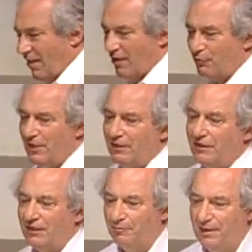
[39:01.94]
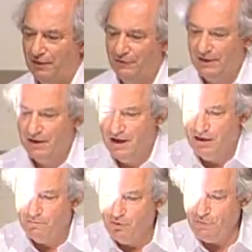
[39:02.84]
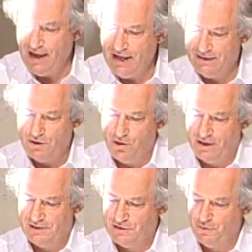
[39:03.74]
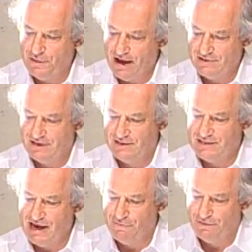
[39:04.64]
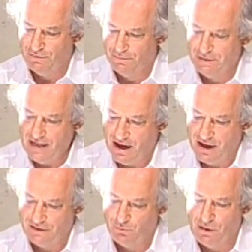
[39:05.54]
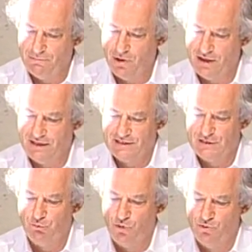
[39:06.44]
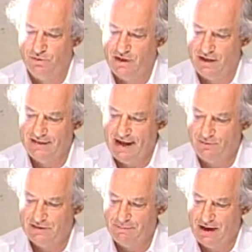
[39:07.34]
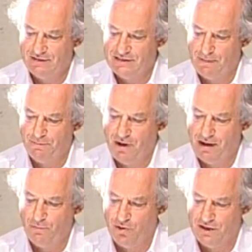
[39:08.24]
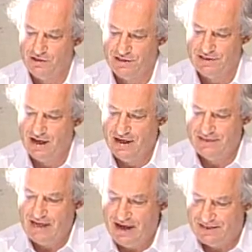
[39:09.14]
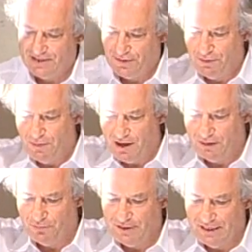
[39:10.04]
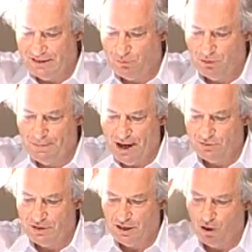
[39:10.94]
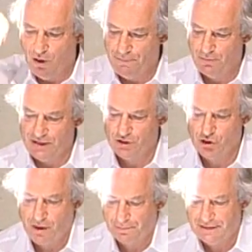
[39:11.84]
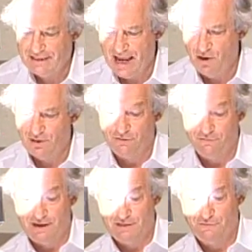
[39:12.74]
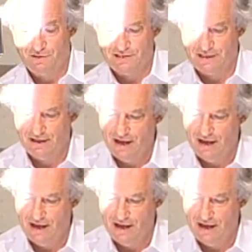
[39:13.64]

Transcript: I'll read a little bit of it. Move ahead to August two thousand seven, beyond, when markets swooned on doubts about subprime mortgages. Stocks that the model predicted were bound to go up went sharply down, and vice versa.